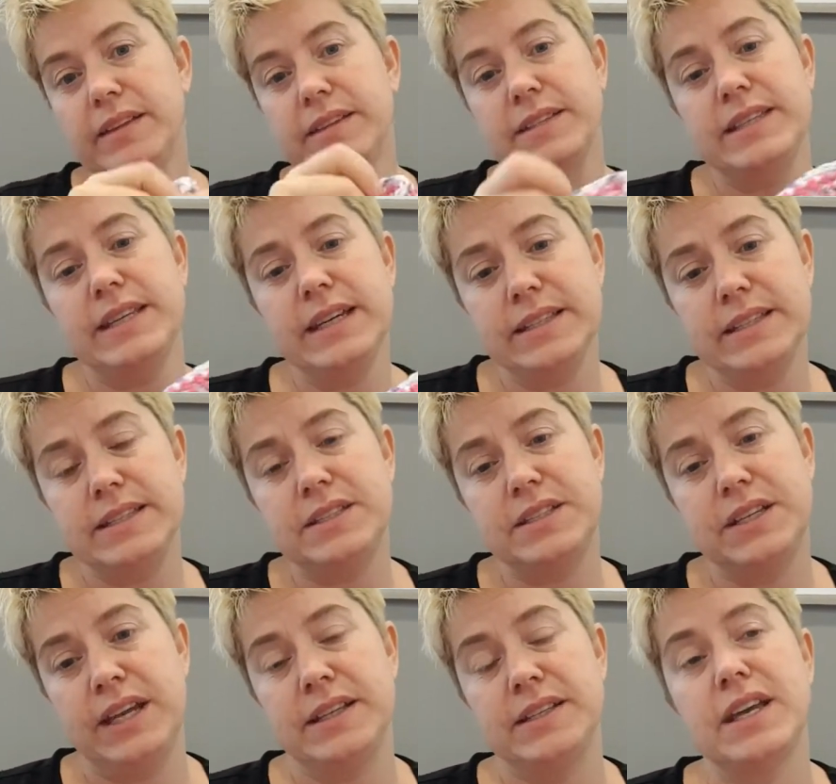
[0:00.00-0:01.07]
The
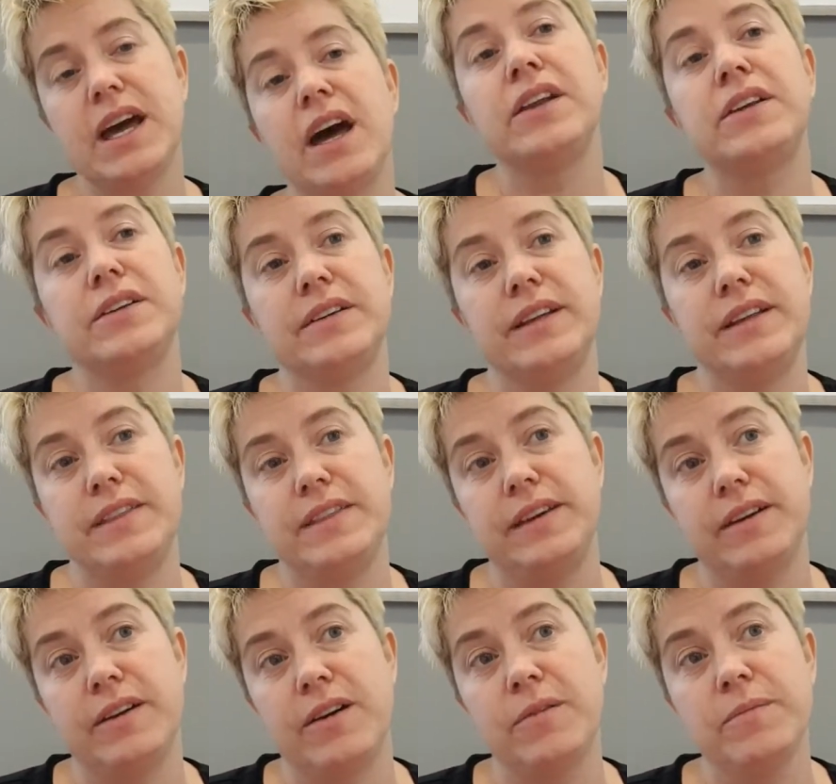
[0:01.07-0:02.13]
6 chains underneath
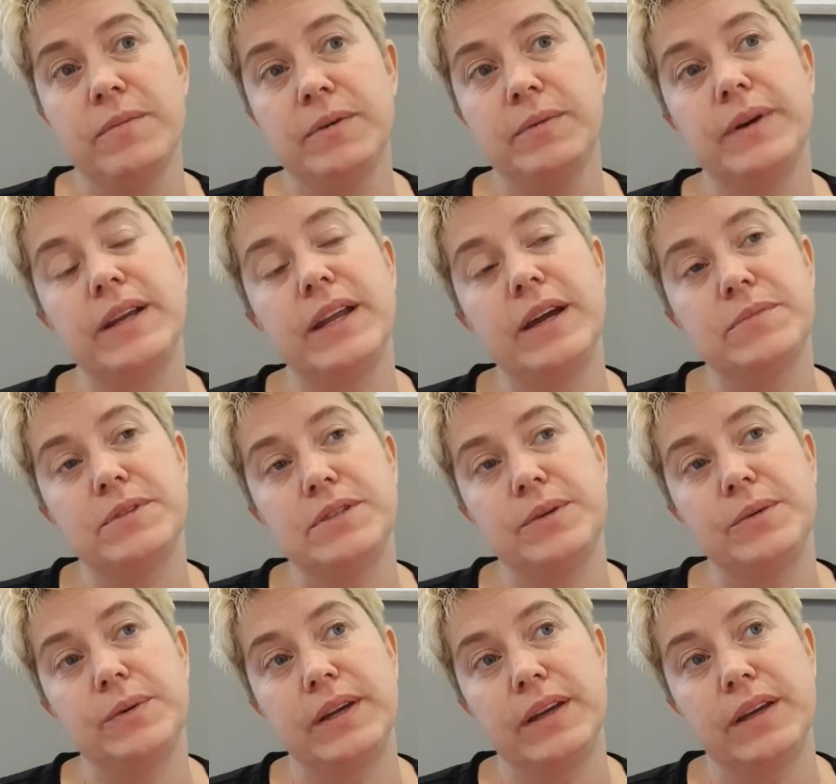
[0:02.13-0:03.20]
the arm, when I'm
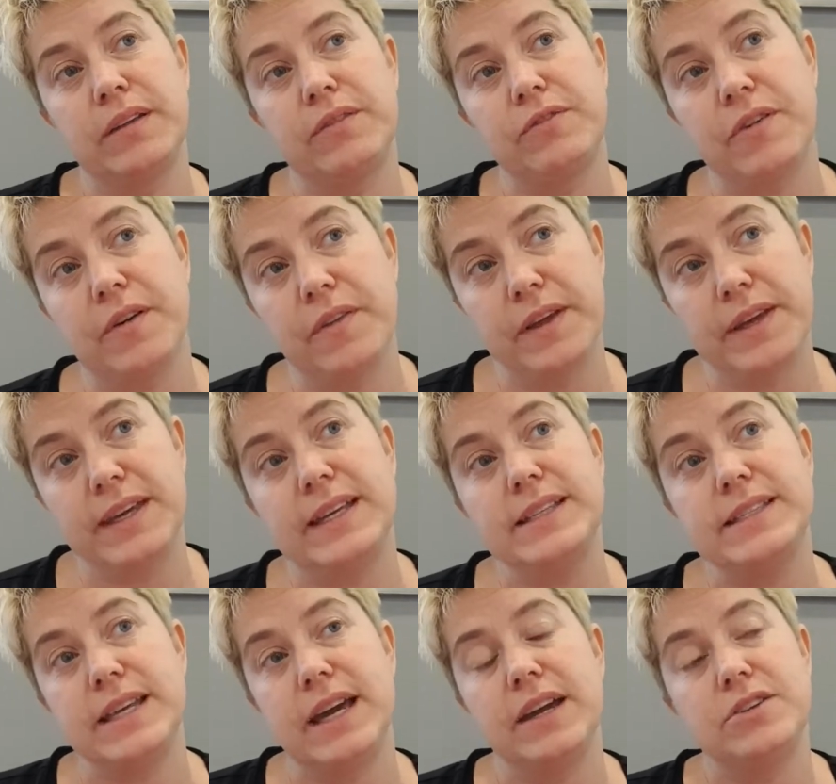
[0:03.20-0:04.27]
doing it for the
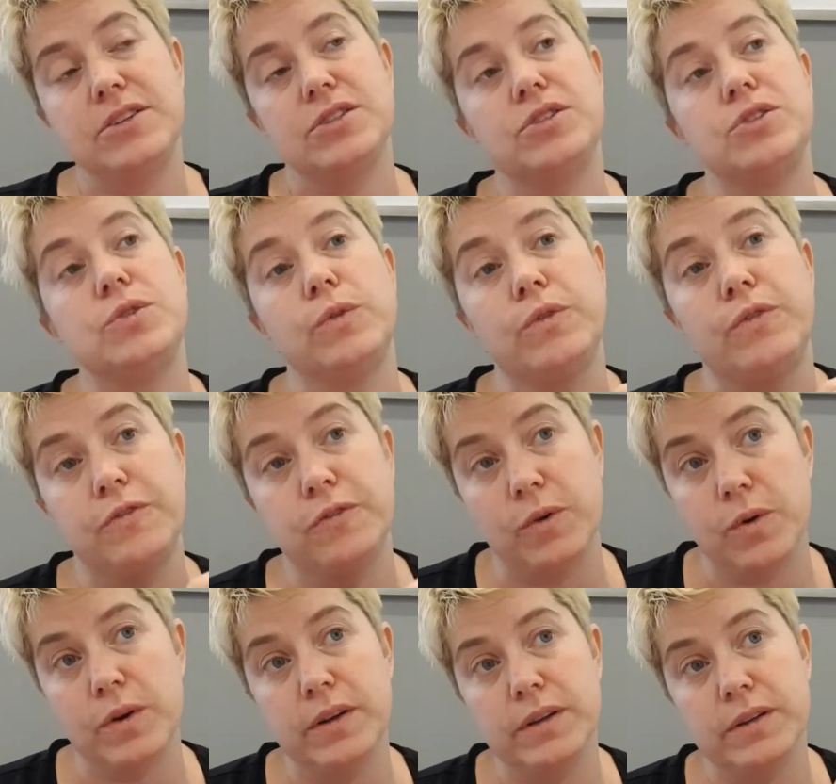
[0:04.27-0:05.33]
kids, I just do
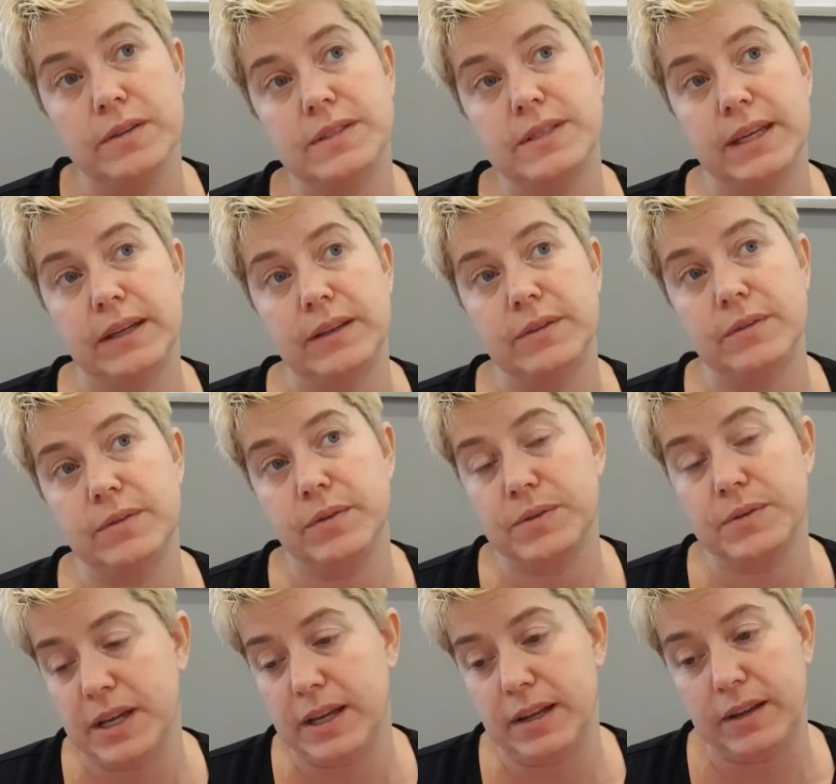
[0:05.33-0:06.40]
4 single
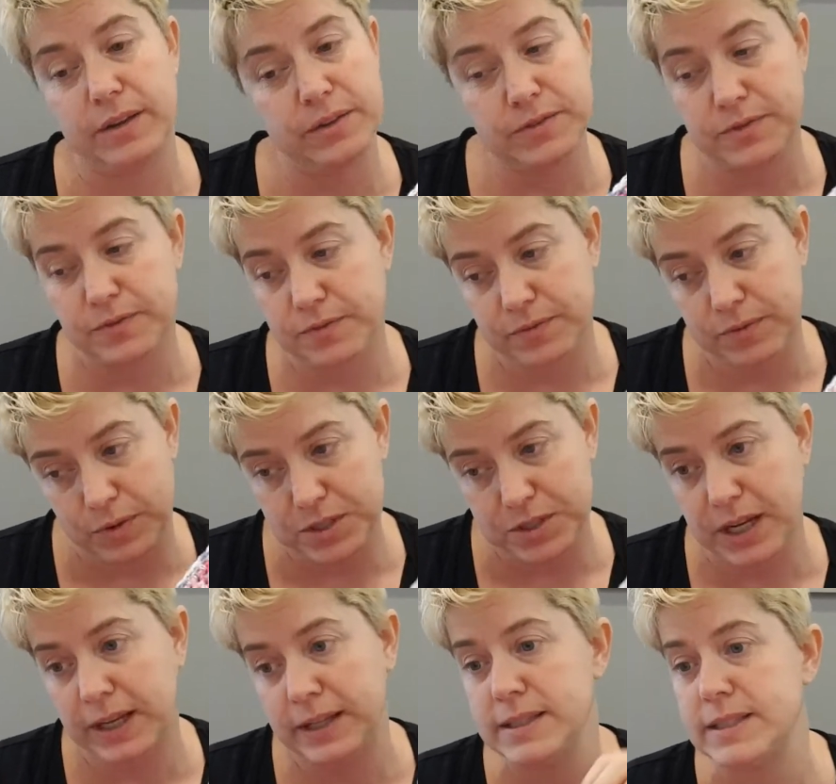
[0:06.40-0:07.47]
crochet, 4
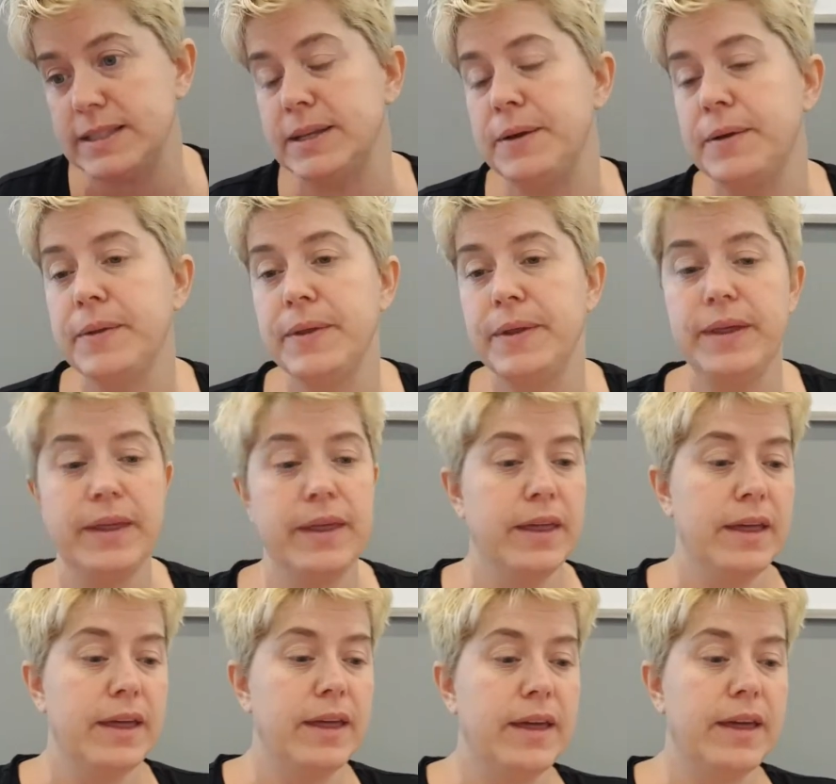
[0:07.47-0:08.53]
chains.
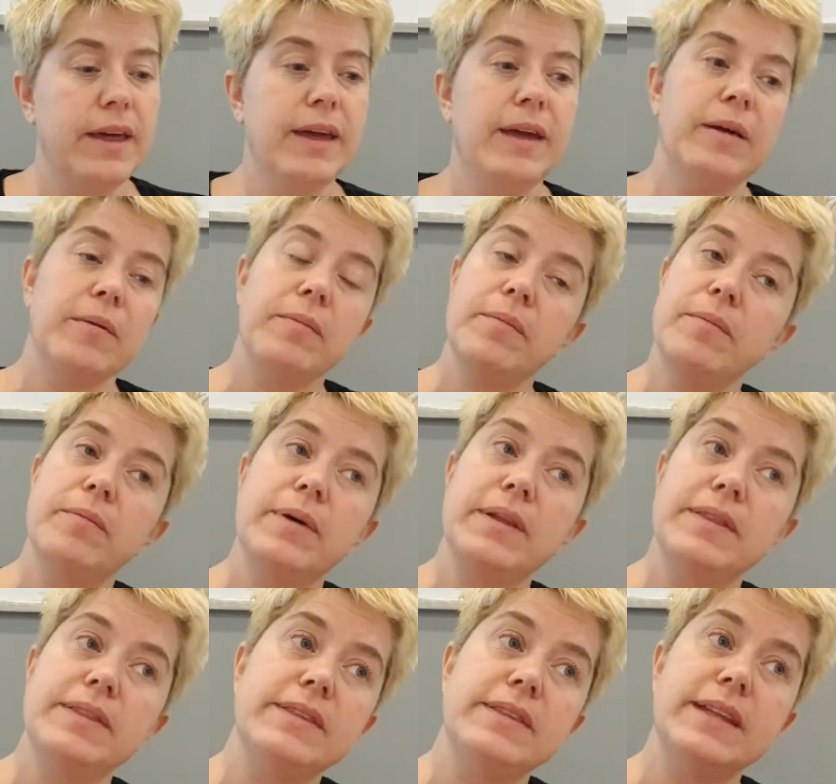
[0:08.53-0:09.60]

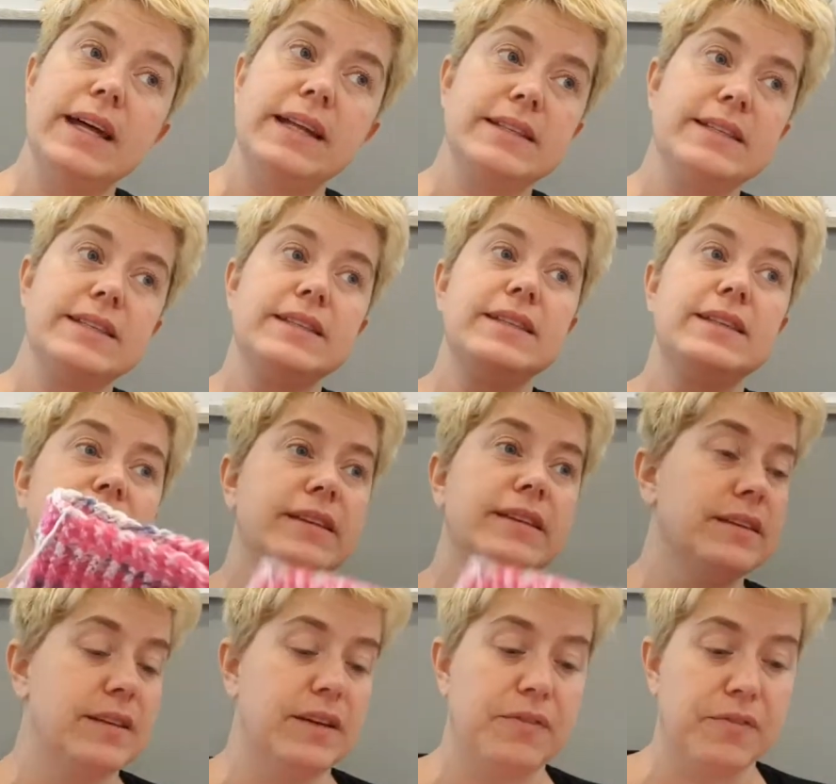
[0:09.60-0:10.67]
But that's
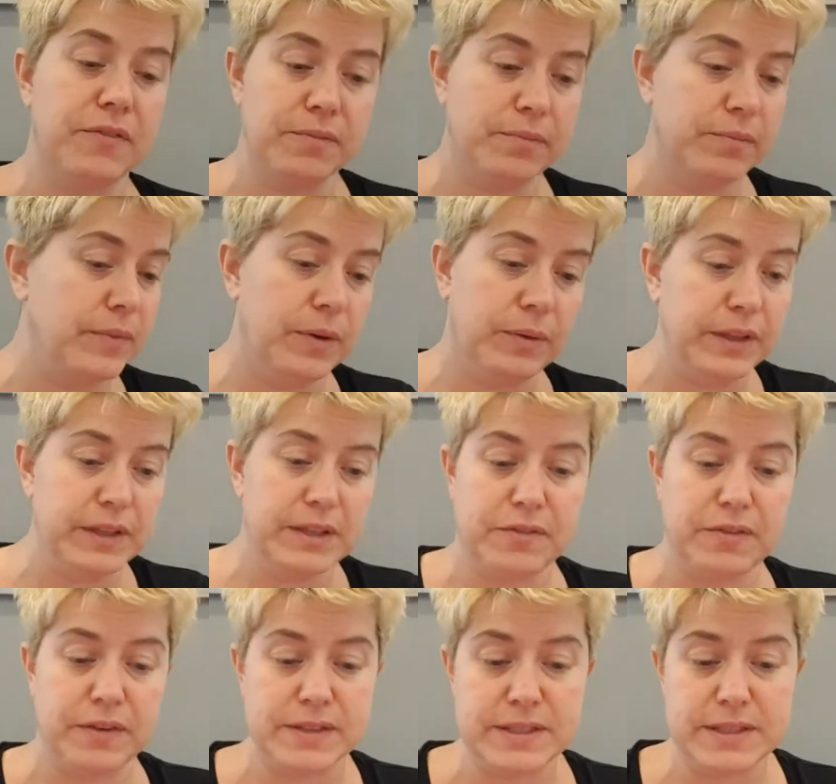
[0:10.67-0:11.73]
the only
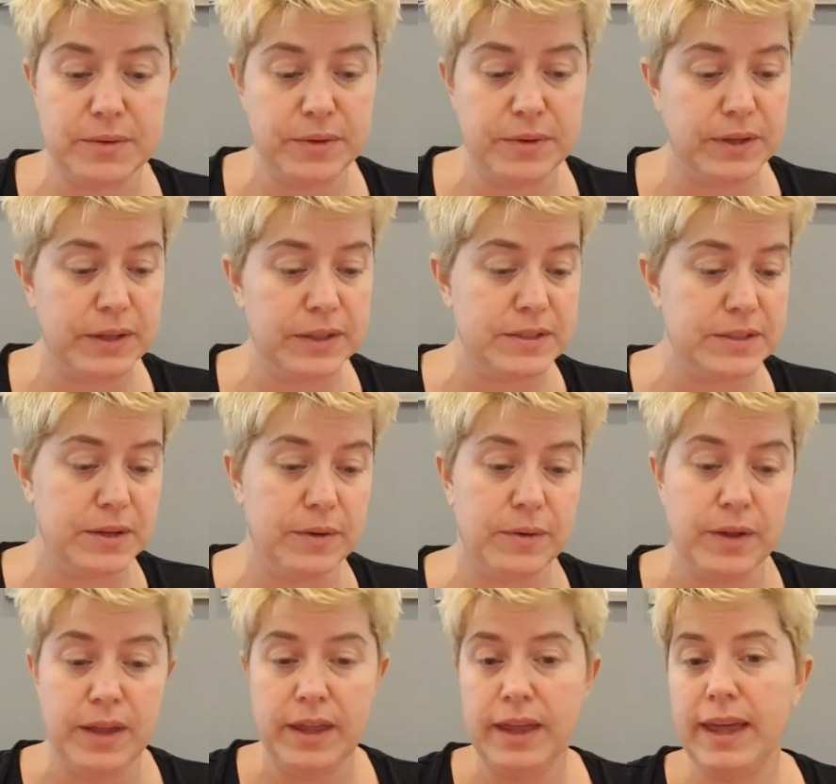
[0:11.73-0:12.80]
difference. So you can
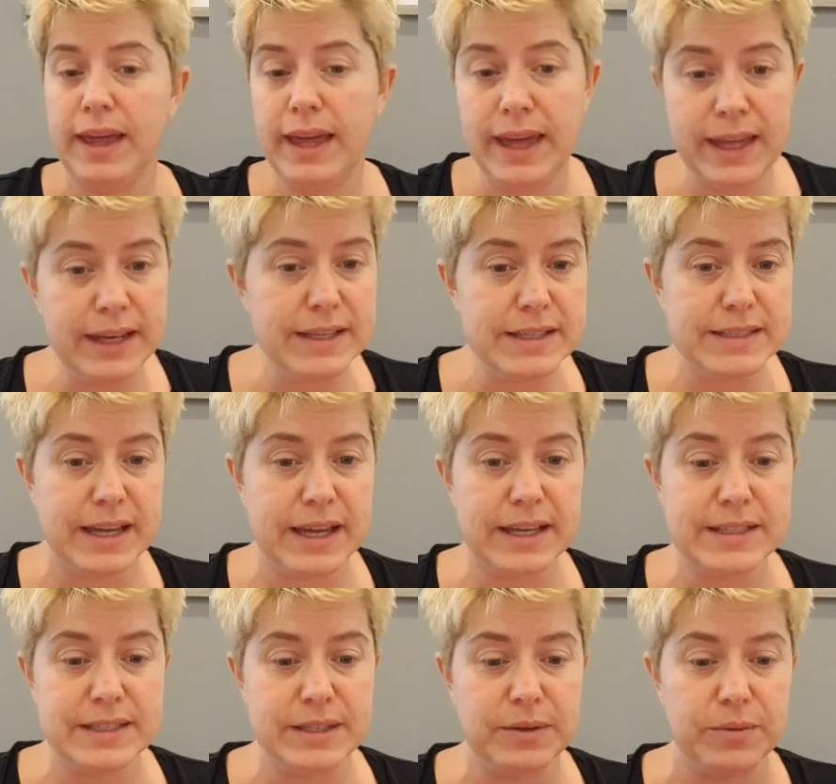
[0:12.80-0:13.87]
do any
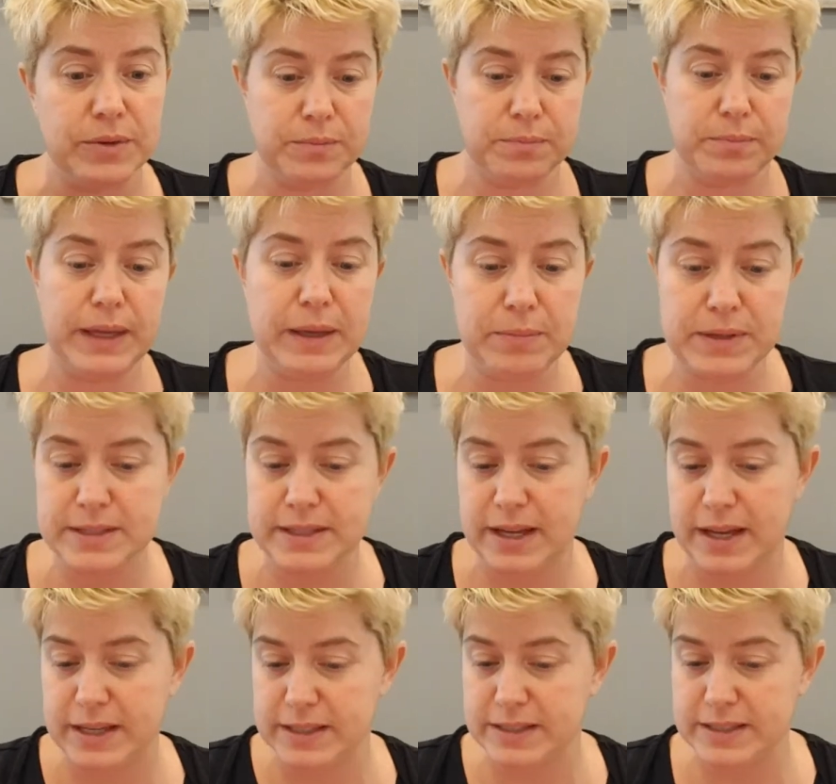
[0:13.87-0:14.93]
size you want: baby
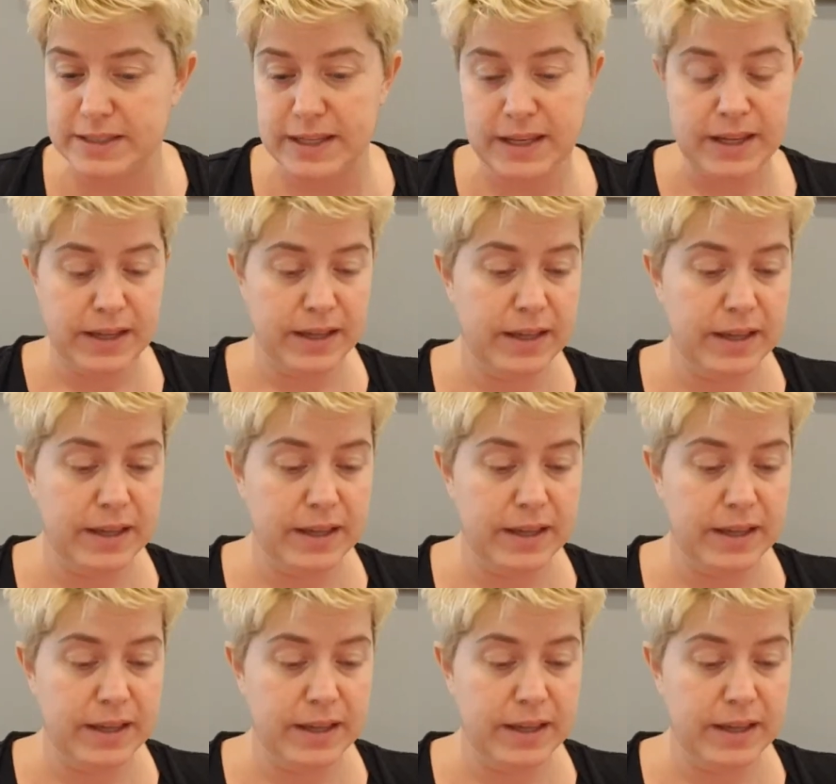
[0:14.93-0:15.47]
size,